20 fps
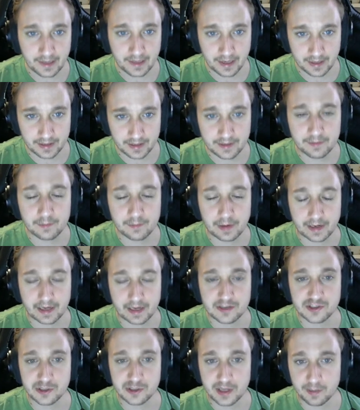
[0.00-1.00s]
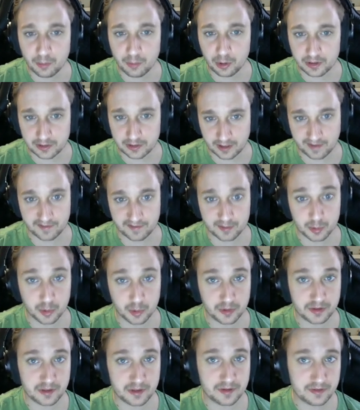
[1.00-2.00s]
then, like, as you get more comfortable
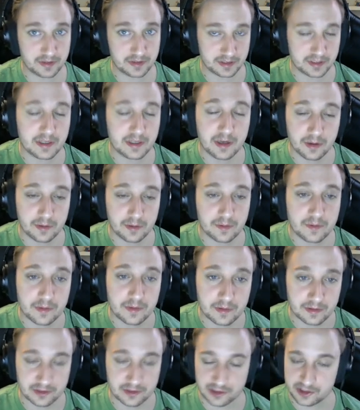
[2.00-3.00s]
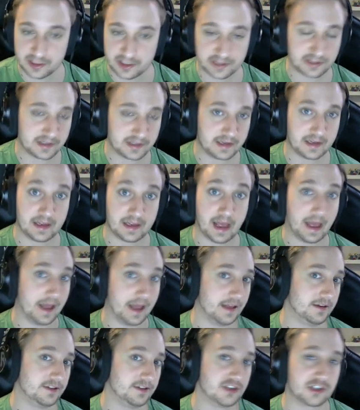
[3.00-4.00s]
with it, then just as
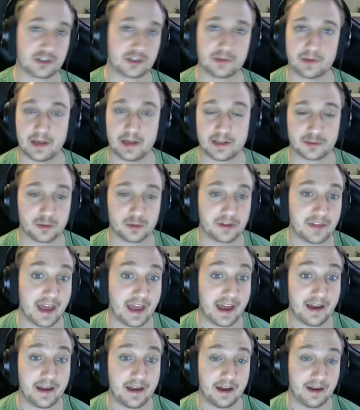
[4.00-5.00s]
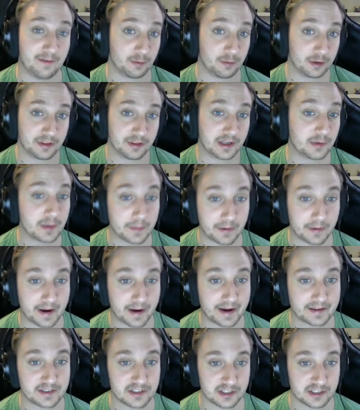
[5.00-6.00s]
with everything we
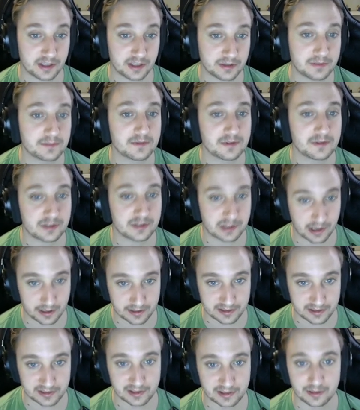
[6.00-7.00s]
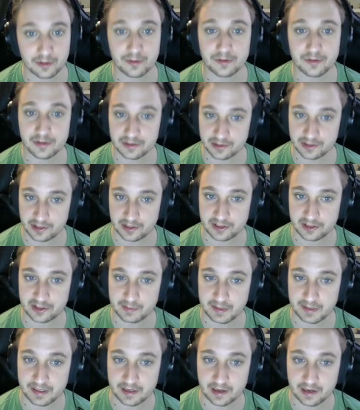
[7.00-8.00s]
practice, start it slow, then start to
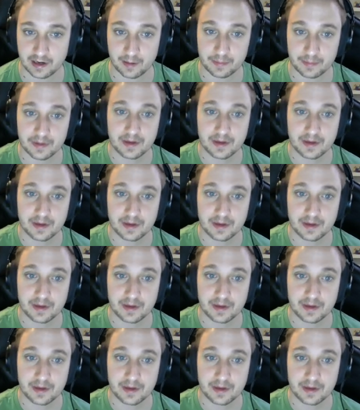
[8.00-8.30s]
speed it up.